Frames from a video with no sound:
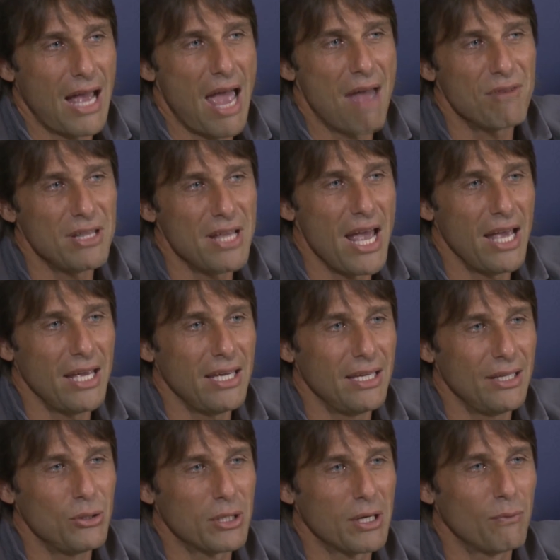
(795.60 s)
every day,
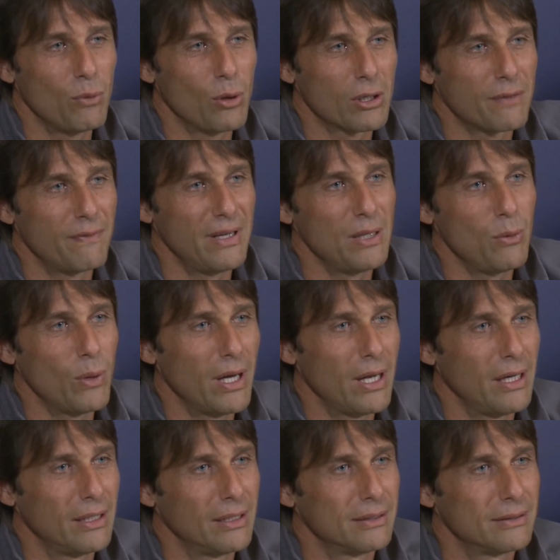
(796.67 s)
you can work very well.